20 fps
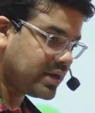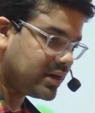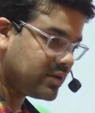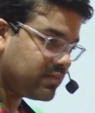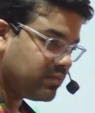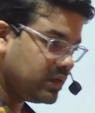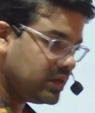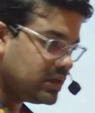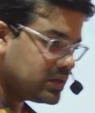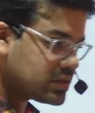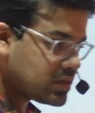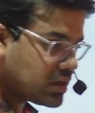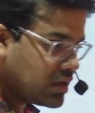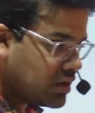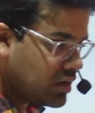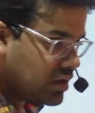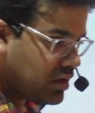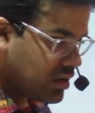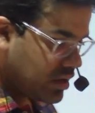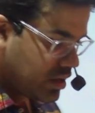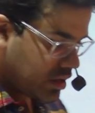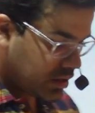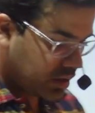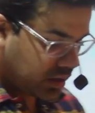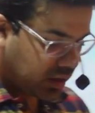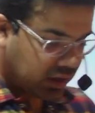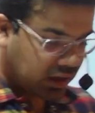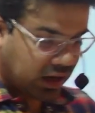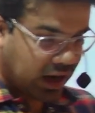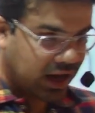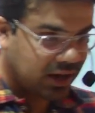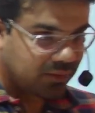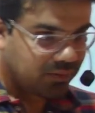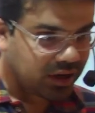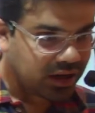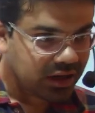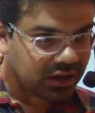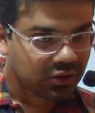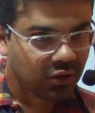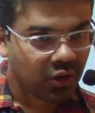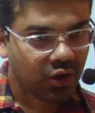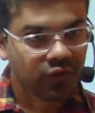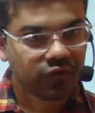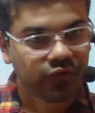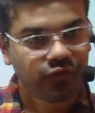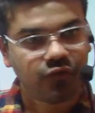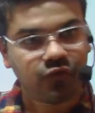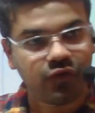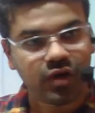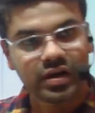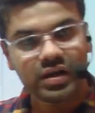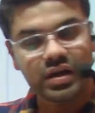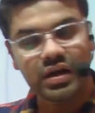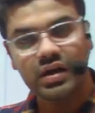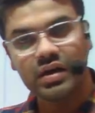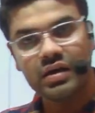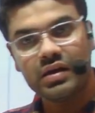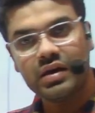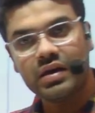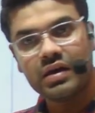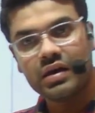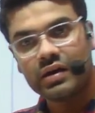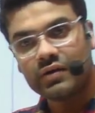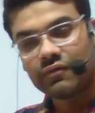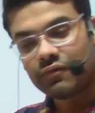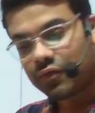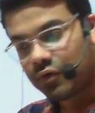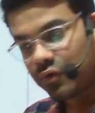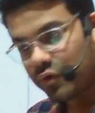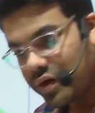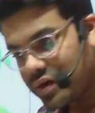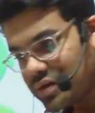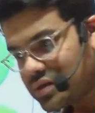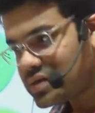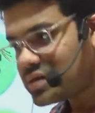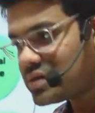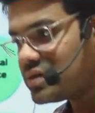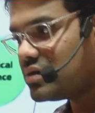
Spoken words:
means the climate of one area influence the